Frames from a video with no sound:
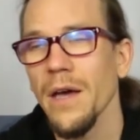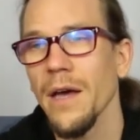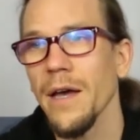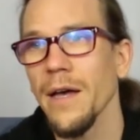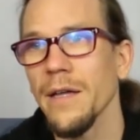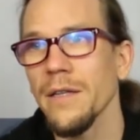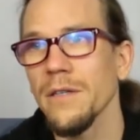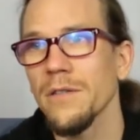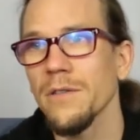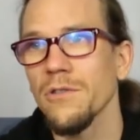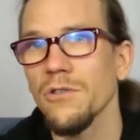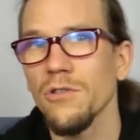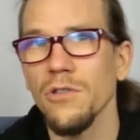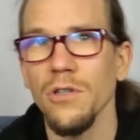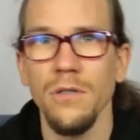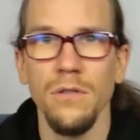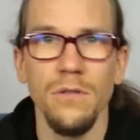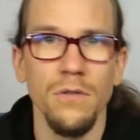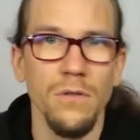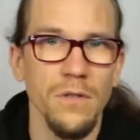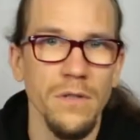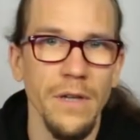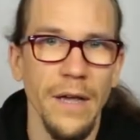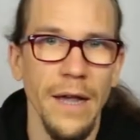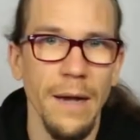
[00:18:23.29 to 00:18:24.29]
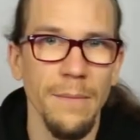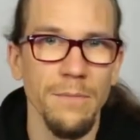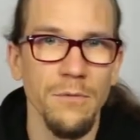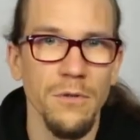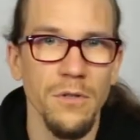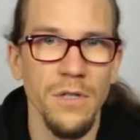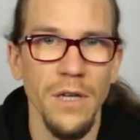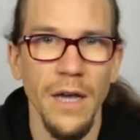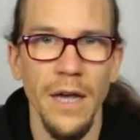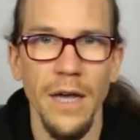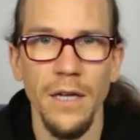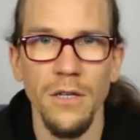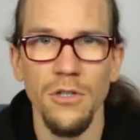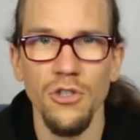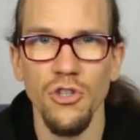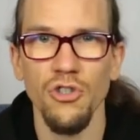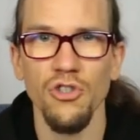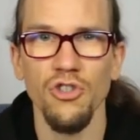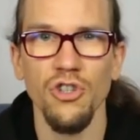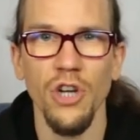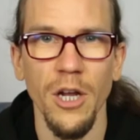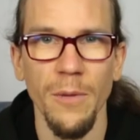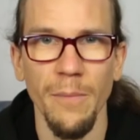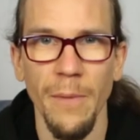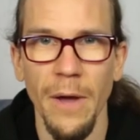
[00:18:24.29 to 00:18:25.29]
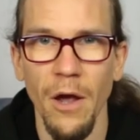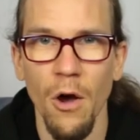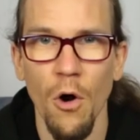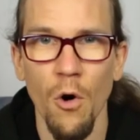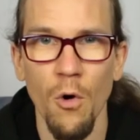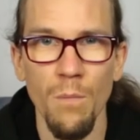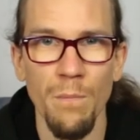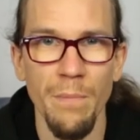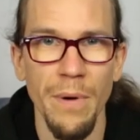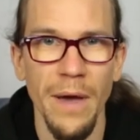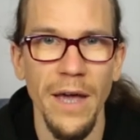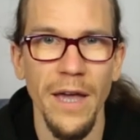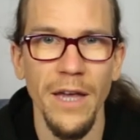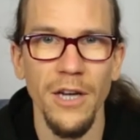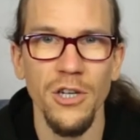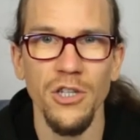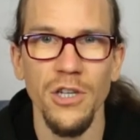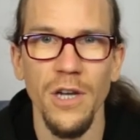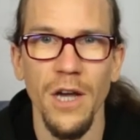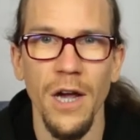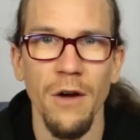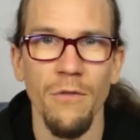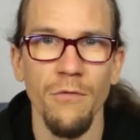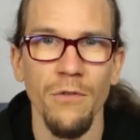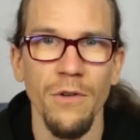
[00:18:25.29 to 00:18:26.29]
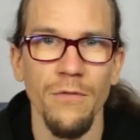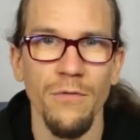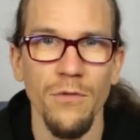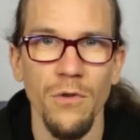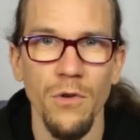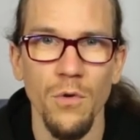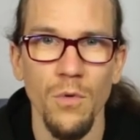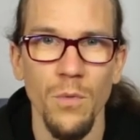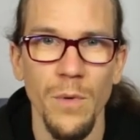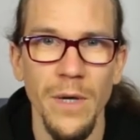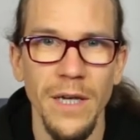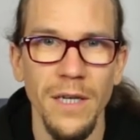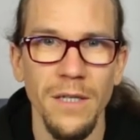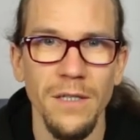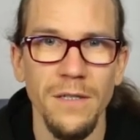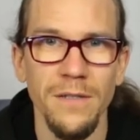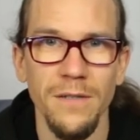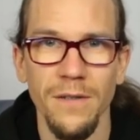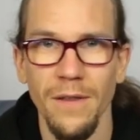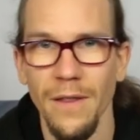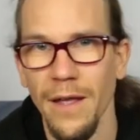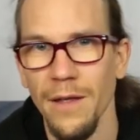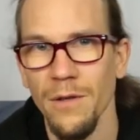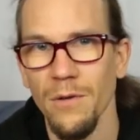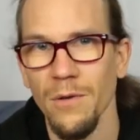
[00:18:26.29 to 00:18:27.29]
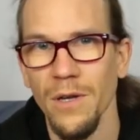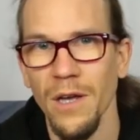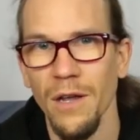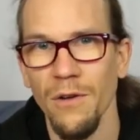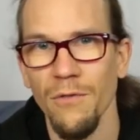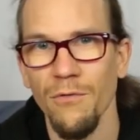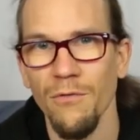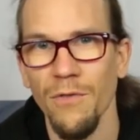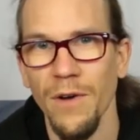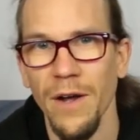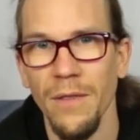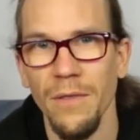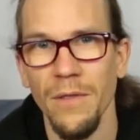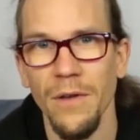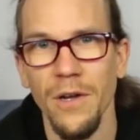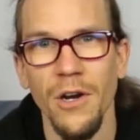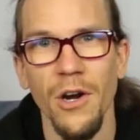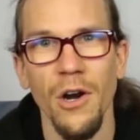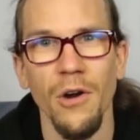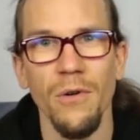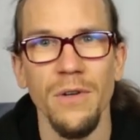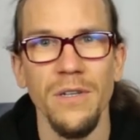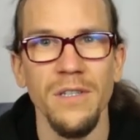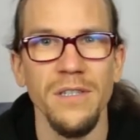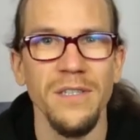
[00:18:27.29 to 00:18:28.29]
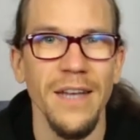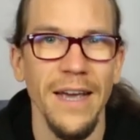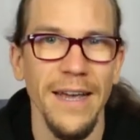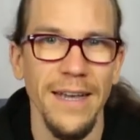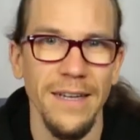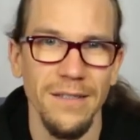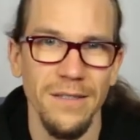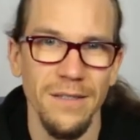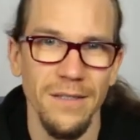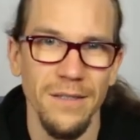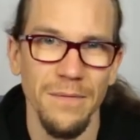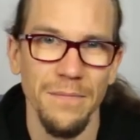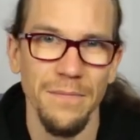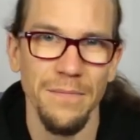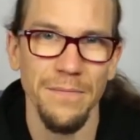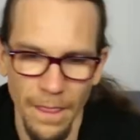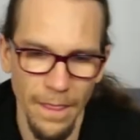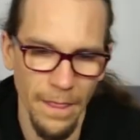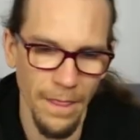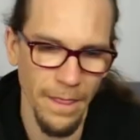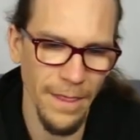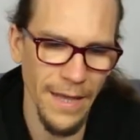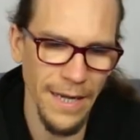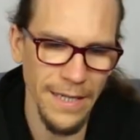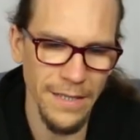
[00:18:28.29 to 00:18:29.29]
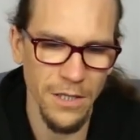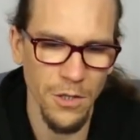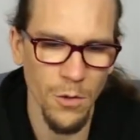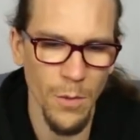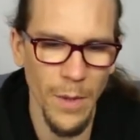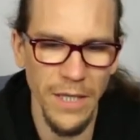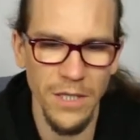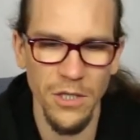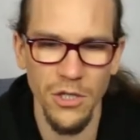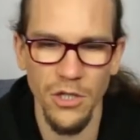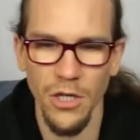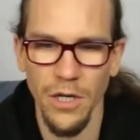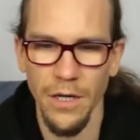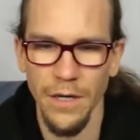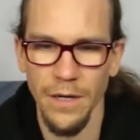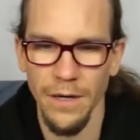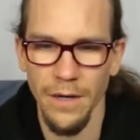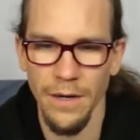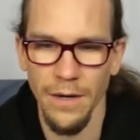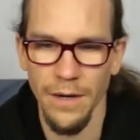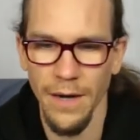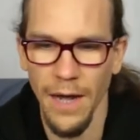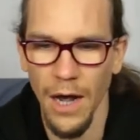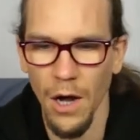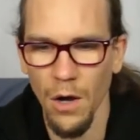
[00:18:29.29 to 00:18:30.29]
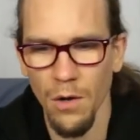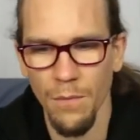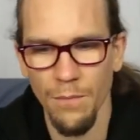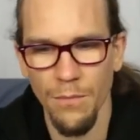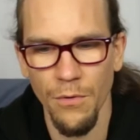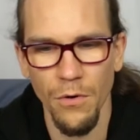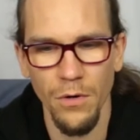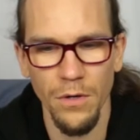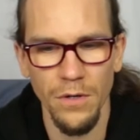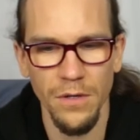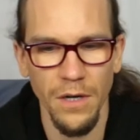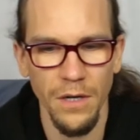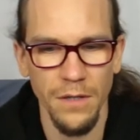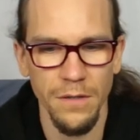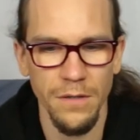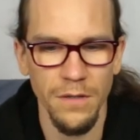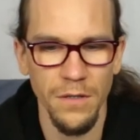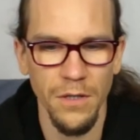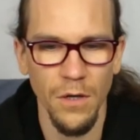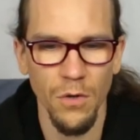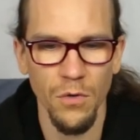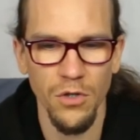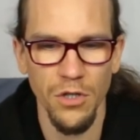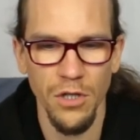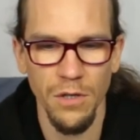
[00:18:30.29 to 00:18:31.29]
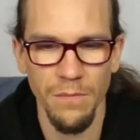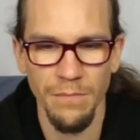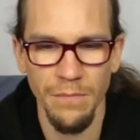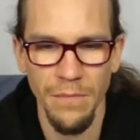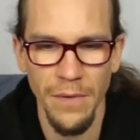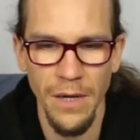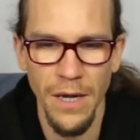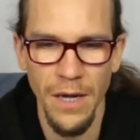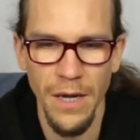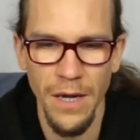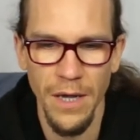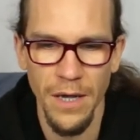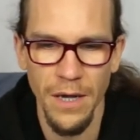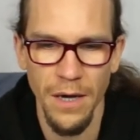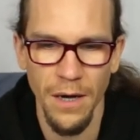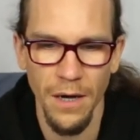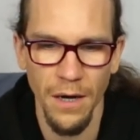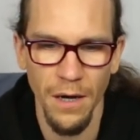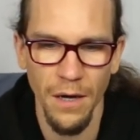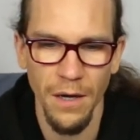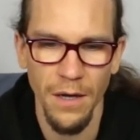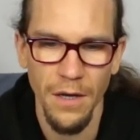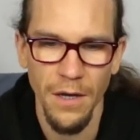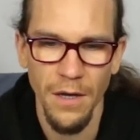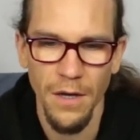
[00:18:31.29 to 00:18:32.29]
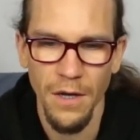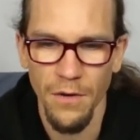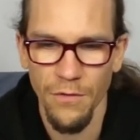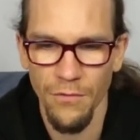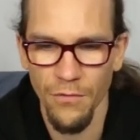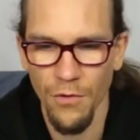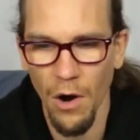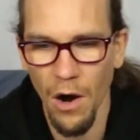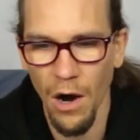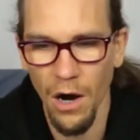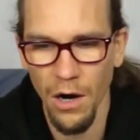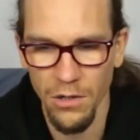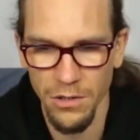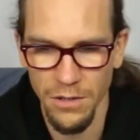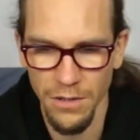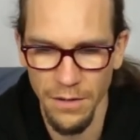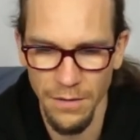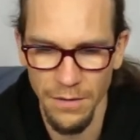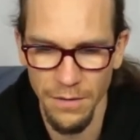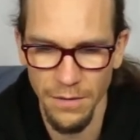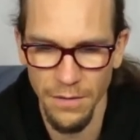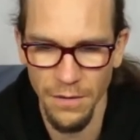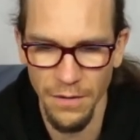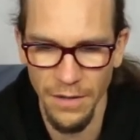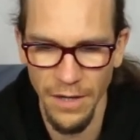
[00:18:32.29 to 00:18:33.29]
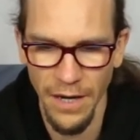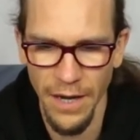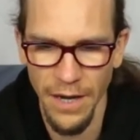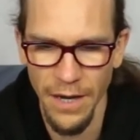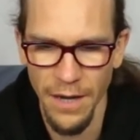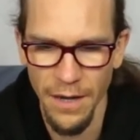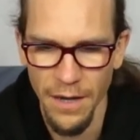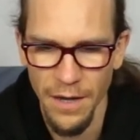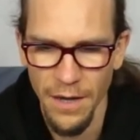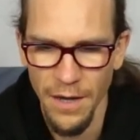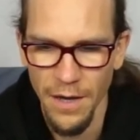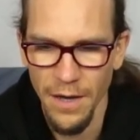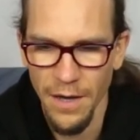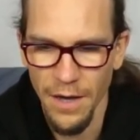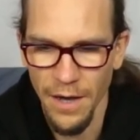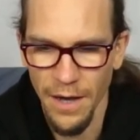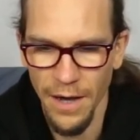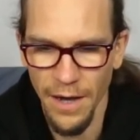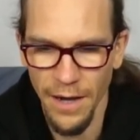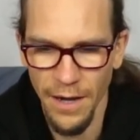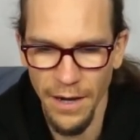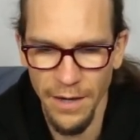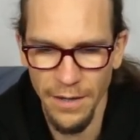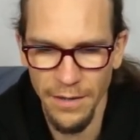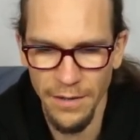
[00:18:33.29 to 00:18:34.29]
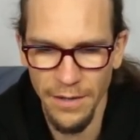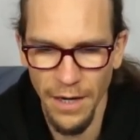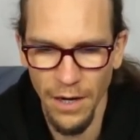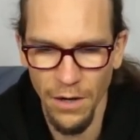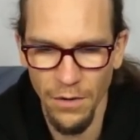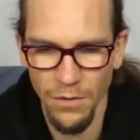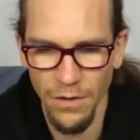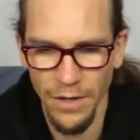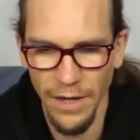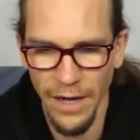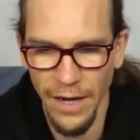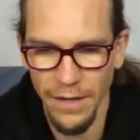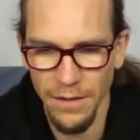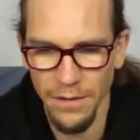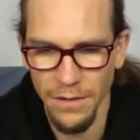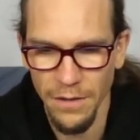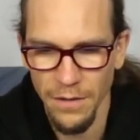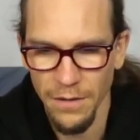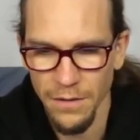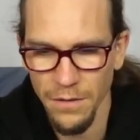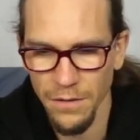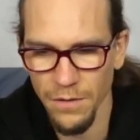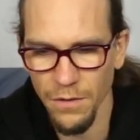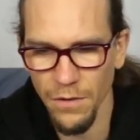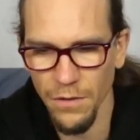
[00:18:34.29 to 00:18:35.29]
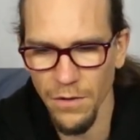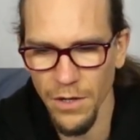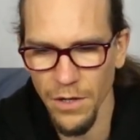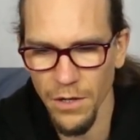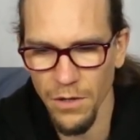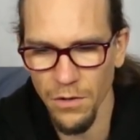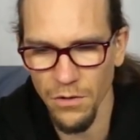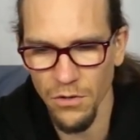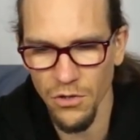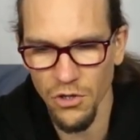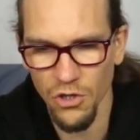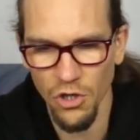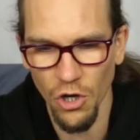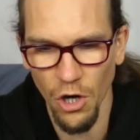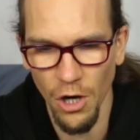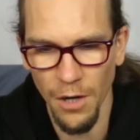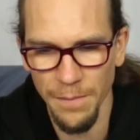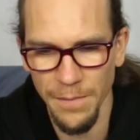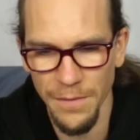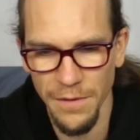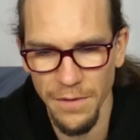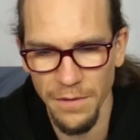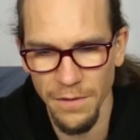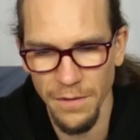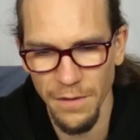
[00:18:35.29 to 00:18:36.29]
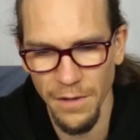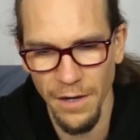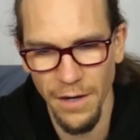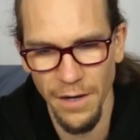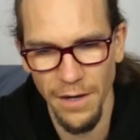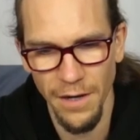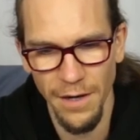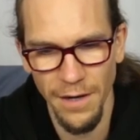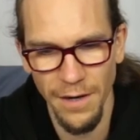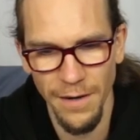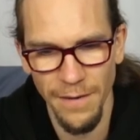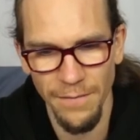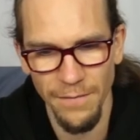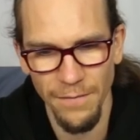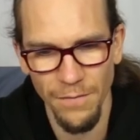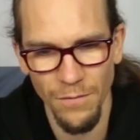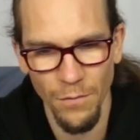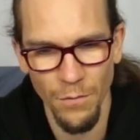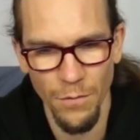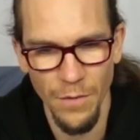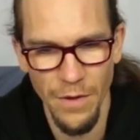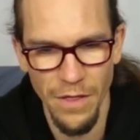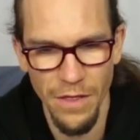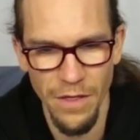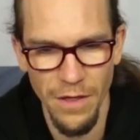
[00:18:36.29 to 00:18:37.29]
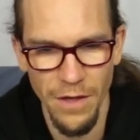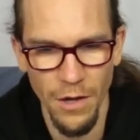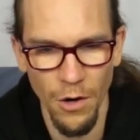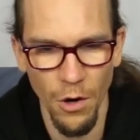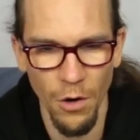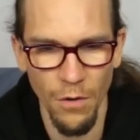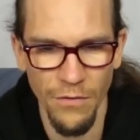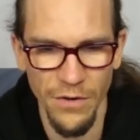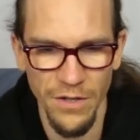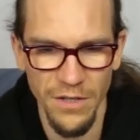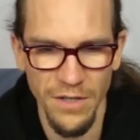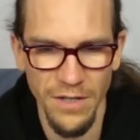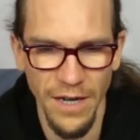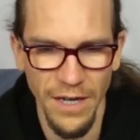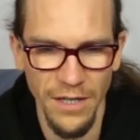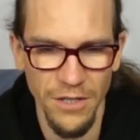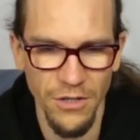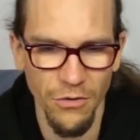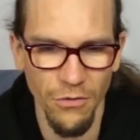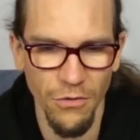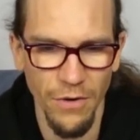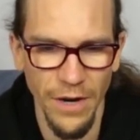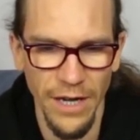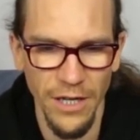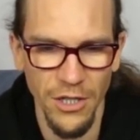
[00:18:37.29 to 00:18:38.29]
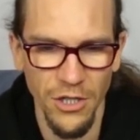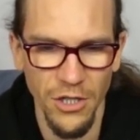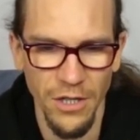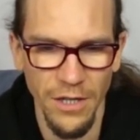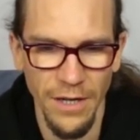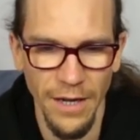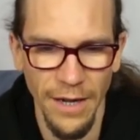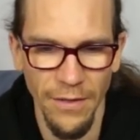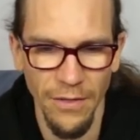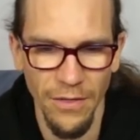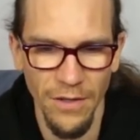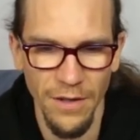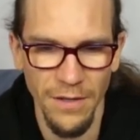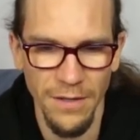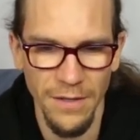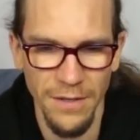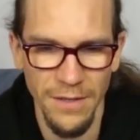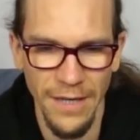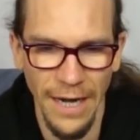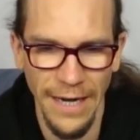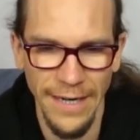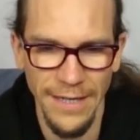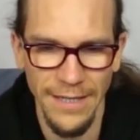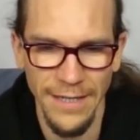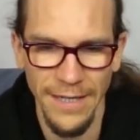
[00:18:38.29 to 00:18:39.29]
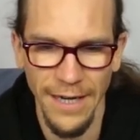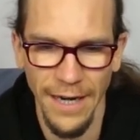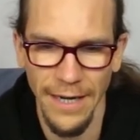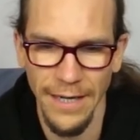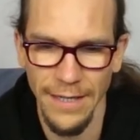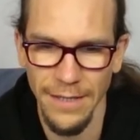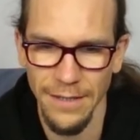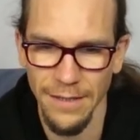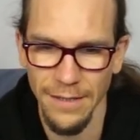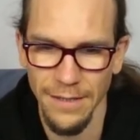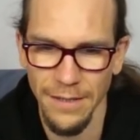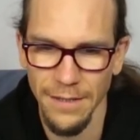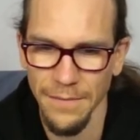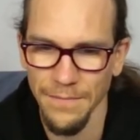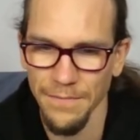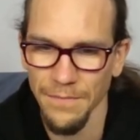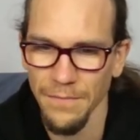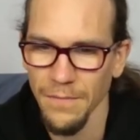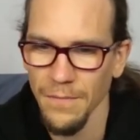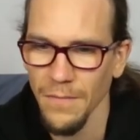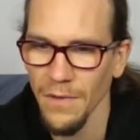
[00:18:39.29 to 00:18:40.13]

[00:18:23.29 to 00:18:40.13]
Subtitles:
And just to stay up to date, just check my homepage every few weeks. There you can find the current dates. Next question, how important are social media for artists today, and how to get studio jobs with the oversaturation and the zeitgeist?